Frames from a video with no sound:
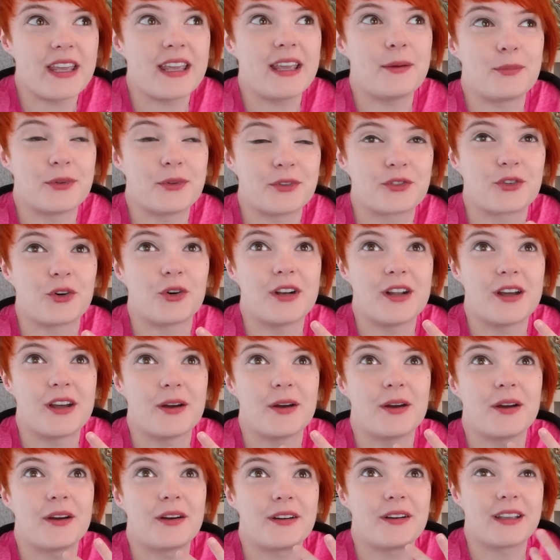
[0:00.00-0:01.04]

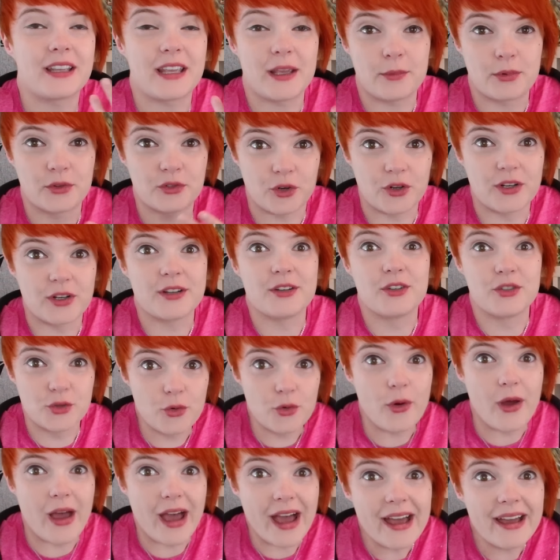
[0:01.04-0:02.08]
he was gonna
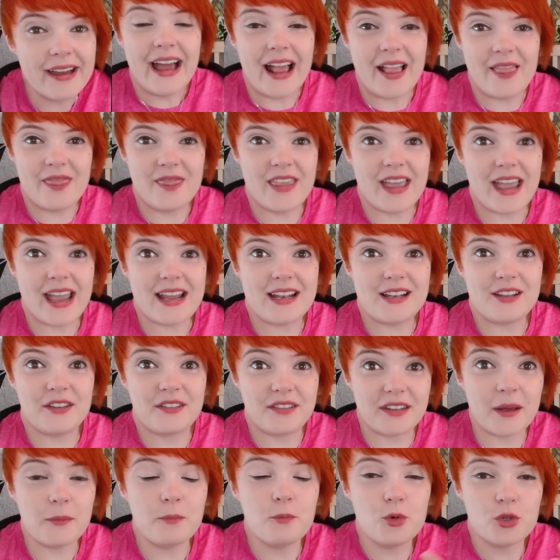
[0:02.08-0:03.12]
do it and then
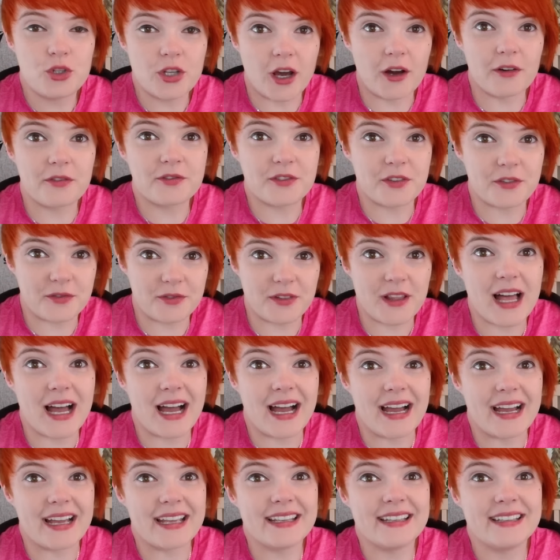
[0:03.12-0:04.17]
Zim would have to
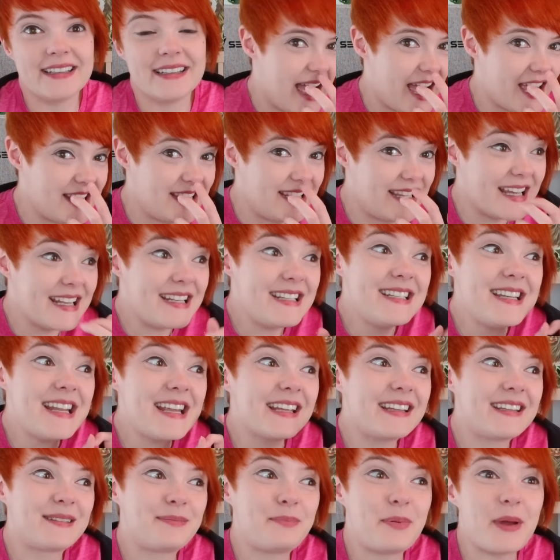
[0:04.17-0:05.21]
fly. I didn't
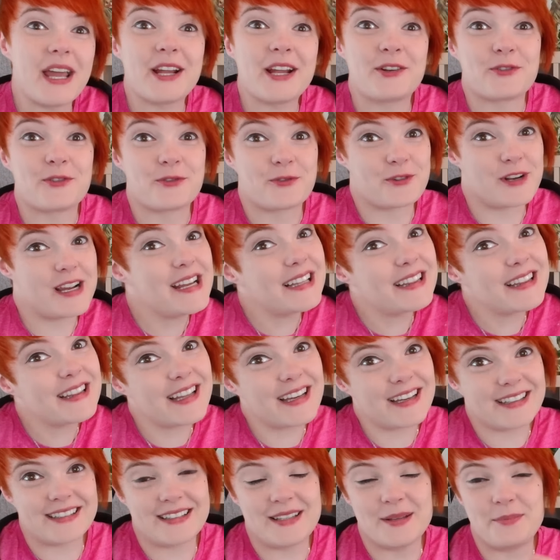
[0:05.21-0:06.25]
expect
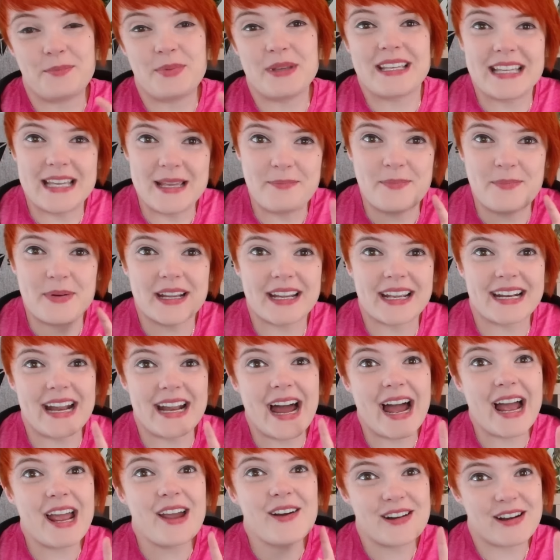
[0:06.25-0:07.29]
Rayla to be keeping an
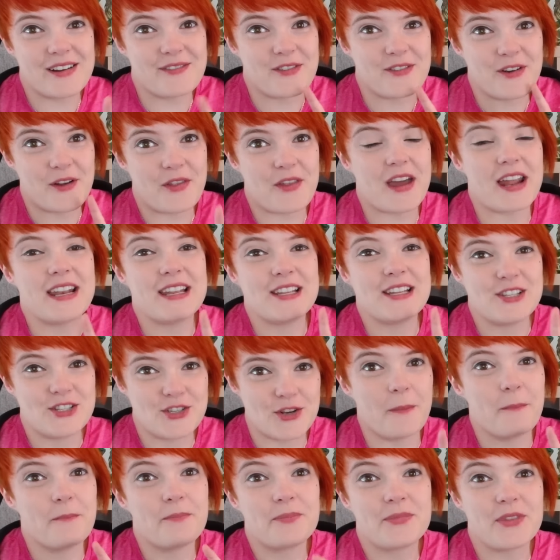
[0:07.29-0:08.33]
eye on everything and
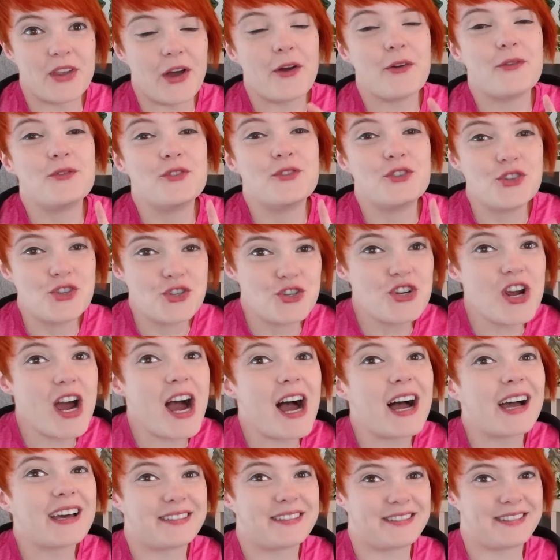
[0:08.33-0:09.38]
jump down
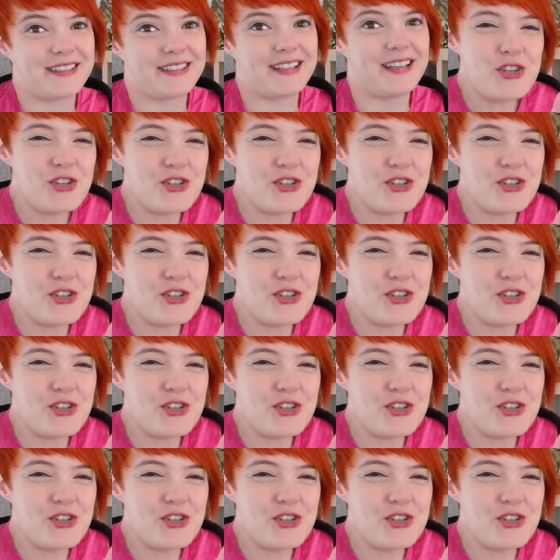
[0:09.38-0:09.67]
just